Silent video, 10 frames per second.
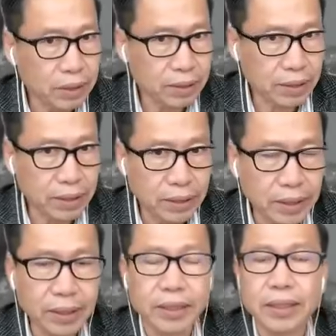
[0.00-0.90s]

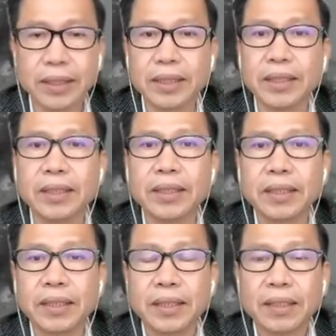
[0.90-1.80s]
concerning the
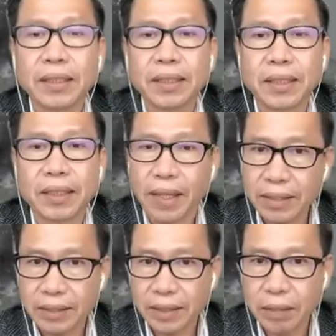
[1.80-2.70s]

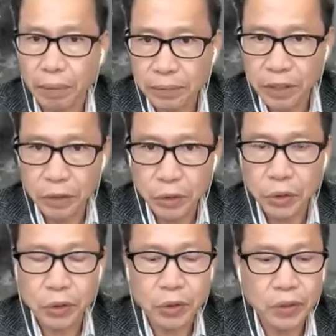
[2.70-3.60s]
landscape
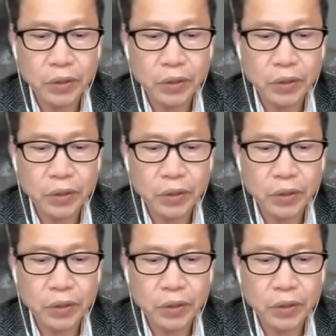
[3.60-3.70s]
approach